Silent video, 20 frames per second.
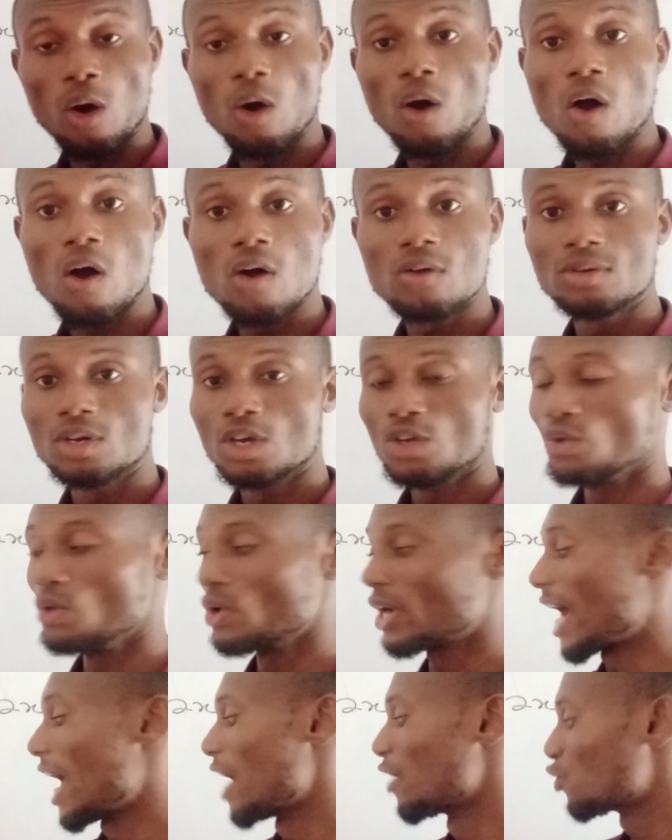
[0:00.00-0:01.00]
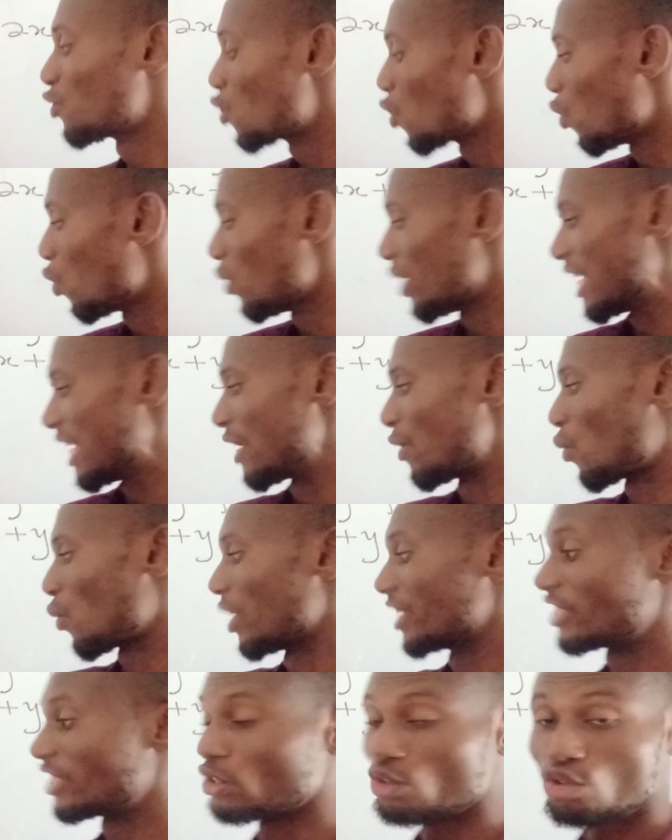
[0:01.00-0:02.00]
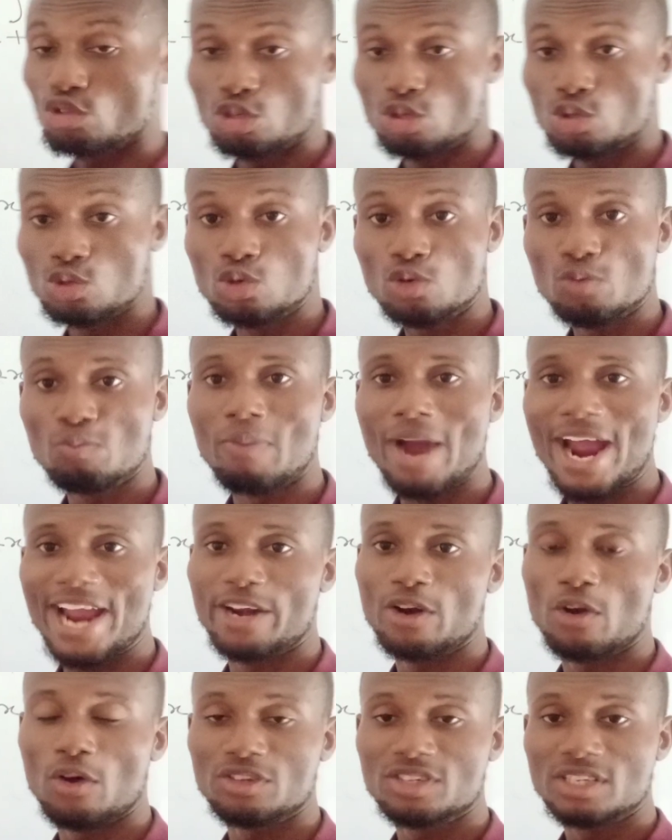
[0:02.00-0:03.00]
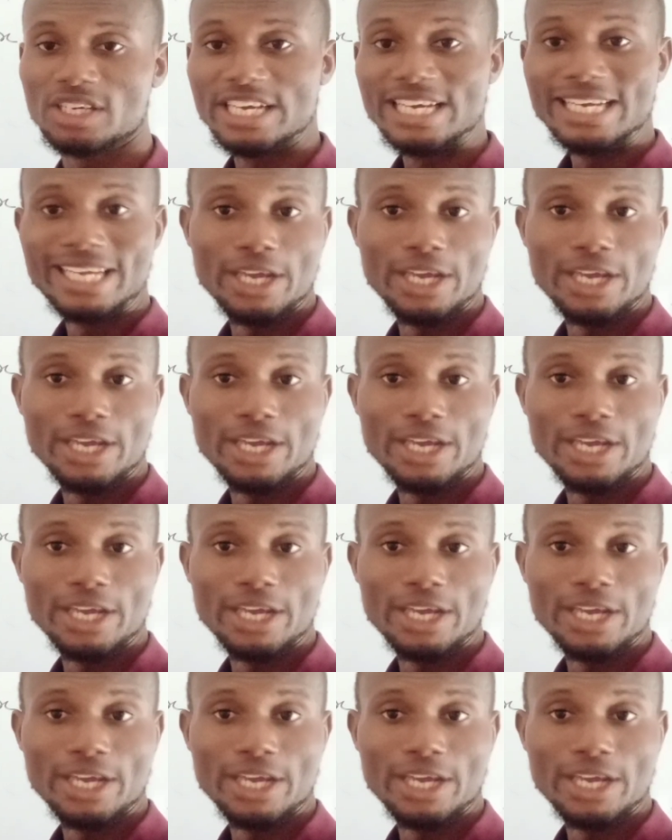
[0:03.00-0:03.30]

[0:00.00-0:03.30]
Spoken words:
Or you can do equation 2 minus